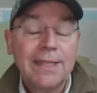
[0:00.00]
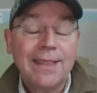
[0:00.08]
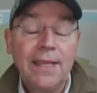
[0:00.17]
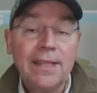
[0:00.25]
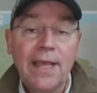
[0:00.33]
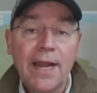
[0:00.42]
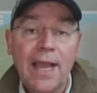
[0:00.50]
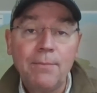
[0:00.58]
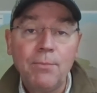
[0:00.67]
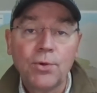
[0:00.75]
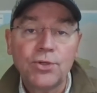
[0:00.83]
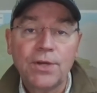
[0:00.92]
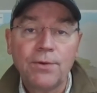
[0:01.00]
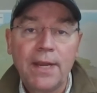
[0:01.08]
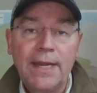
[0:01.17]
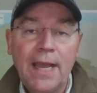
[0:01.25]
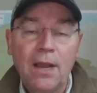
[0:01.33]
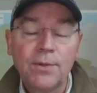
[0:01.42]
The thing that I'm urging
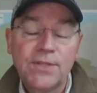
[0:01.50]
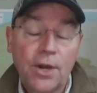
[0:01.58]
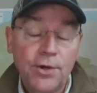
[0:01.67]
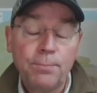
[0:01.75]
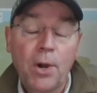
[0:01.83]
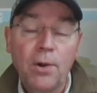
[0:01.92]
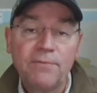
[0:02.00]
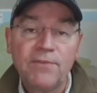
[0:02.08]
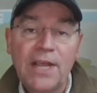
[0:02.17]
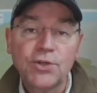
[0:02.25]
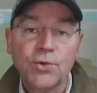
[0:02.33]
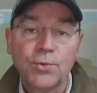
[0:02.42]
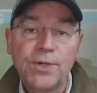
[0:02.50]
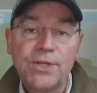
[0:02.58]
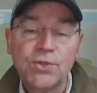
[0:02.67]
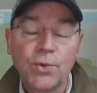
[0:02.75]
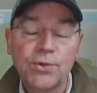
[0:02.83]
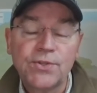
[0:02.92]
right now is our Department of Natural
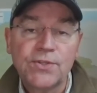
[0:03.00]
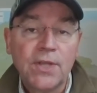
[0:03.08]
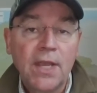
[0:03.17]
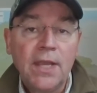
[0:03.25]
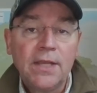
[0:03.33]
Resources,